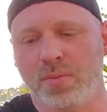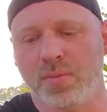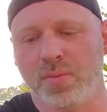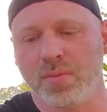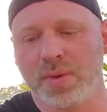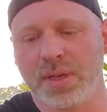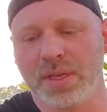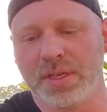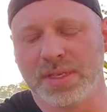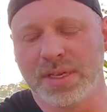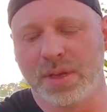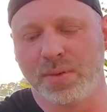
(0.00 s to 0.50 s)

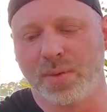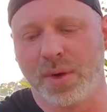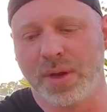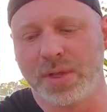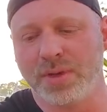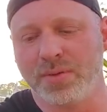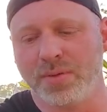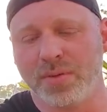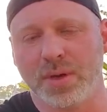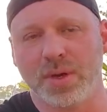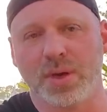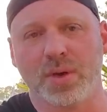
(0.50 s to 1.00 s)
he said when
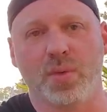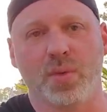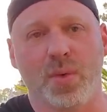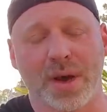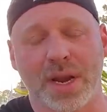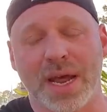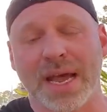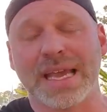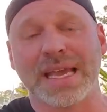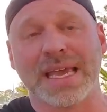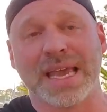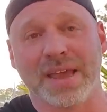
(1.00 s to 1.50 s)
when, you know, when
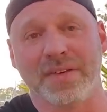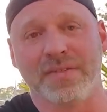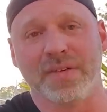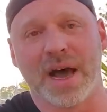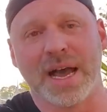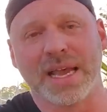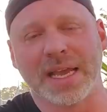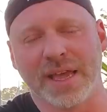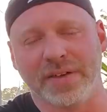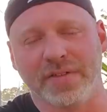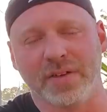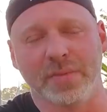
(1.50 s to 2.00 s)
I give
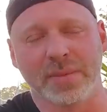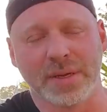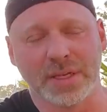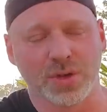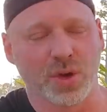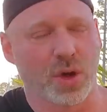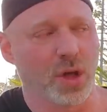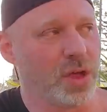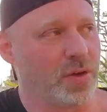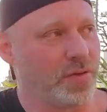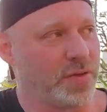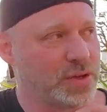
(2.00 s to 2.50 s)
I give him his
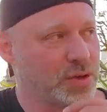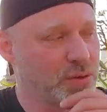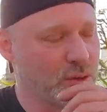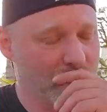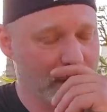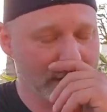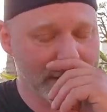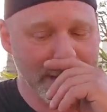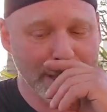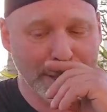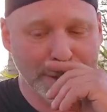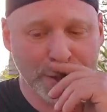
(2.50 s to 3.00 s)
all of his
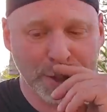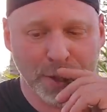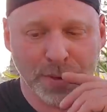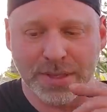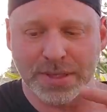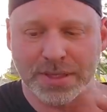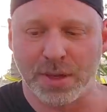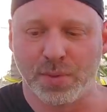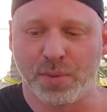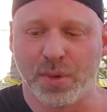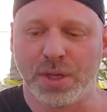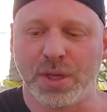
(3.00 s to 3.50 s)
workouts. So he
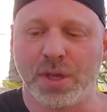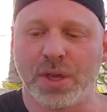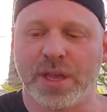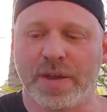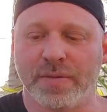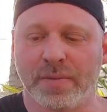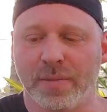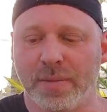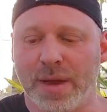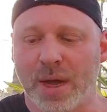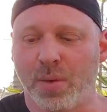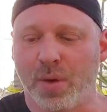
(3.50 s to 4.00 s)
said, "Would you give
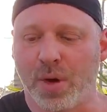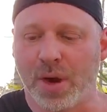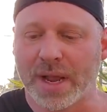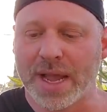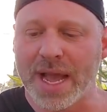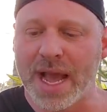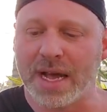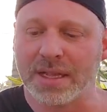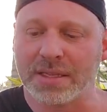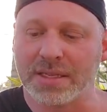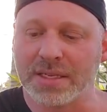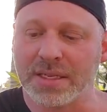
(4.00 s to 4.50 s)
me my
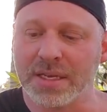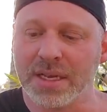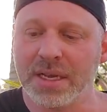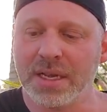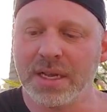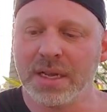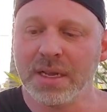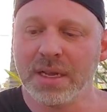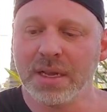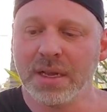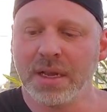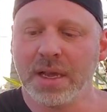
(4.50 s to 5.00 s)
workouts?"
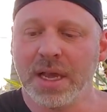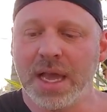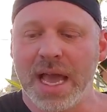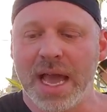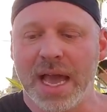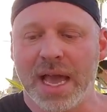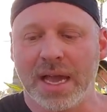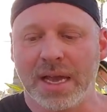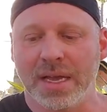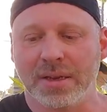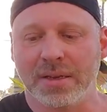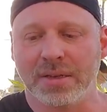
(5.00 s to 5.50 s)

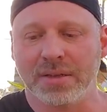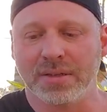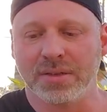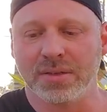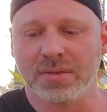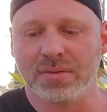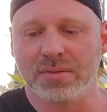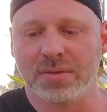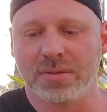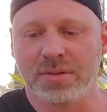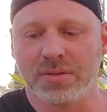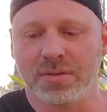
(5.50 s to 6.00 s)
And
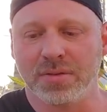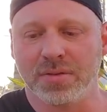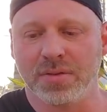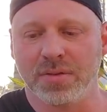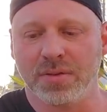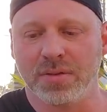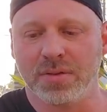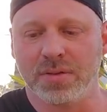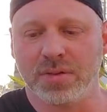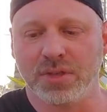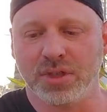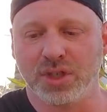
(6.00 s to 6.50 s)

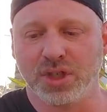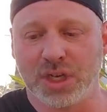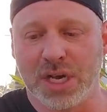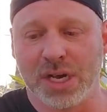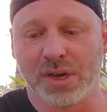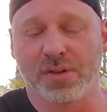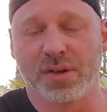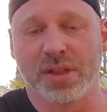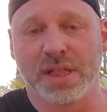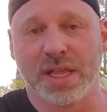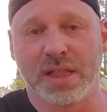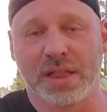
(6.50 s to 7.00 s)

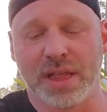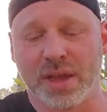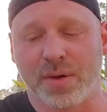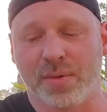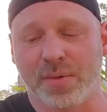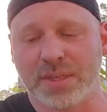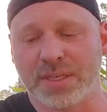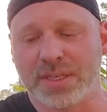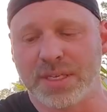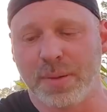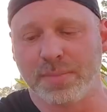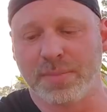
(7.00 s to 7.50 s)
generally, like
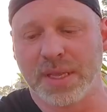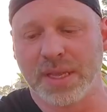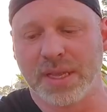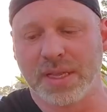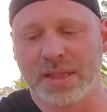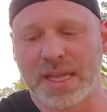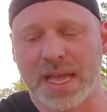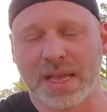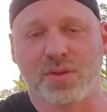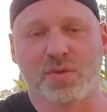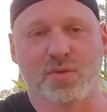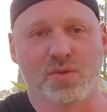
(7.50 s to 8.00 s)
when something
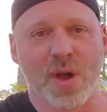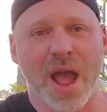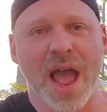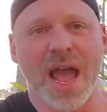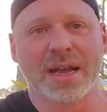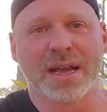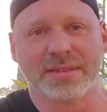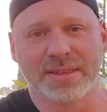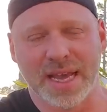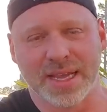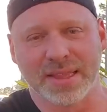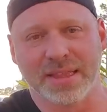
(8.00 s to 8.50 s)
like rack
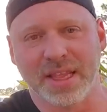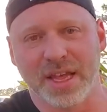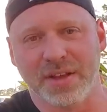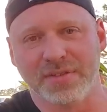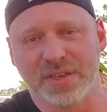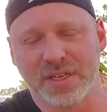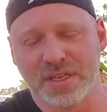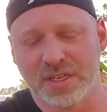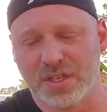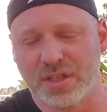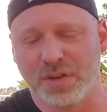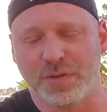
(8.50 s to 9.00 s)

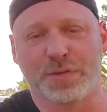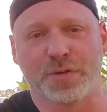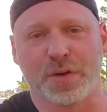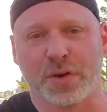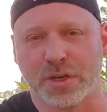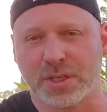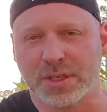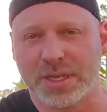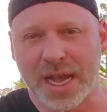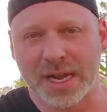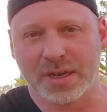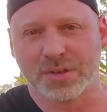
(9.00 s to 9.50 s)
deadlifts is the
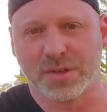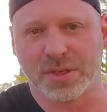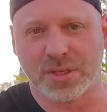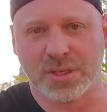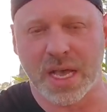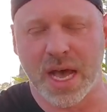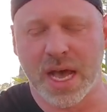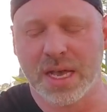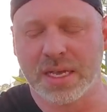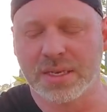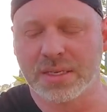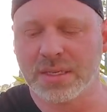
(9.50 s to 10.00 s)
first
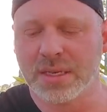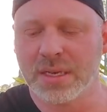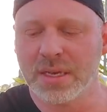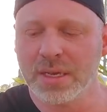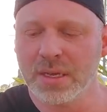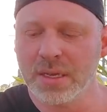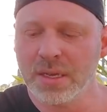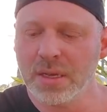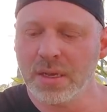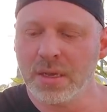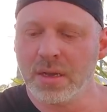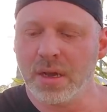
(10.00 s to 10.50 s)
exercise
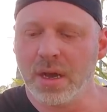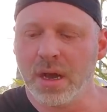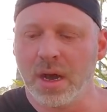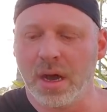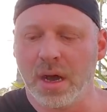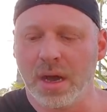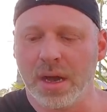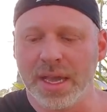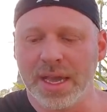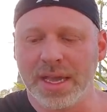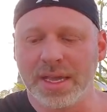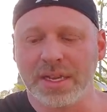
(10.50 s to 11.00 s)

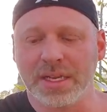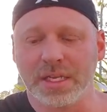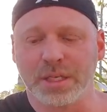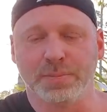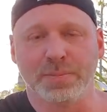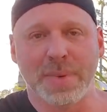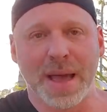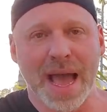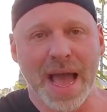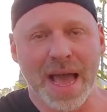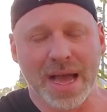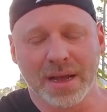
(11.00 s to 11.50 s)
uh, in his
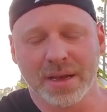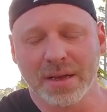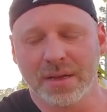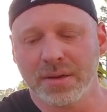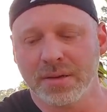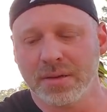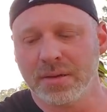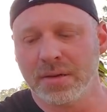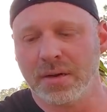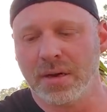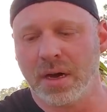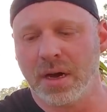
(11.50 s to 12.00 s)
back
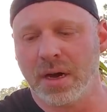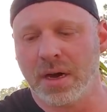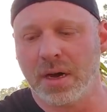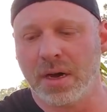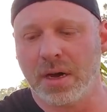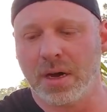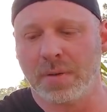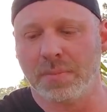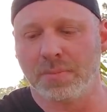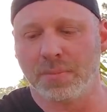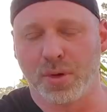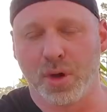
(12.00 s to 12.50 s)

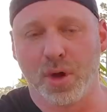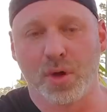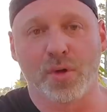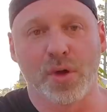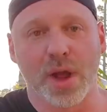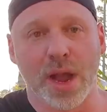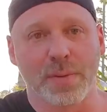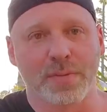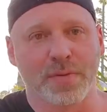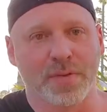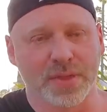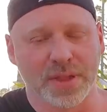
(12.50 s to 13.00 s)
uh,
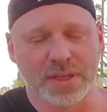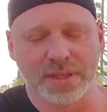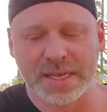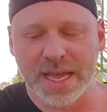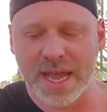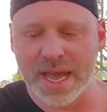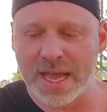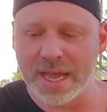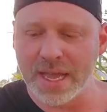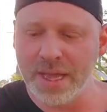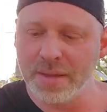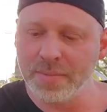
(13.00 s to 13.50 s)
program for the
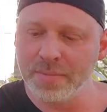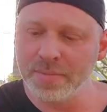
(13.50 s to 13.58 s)
day,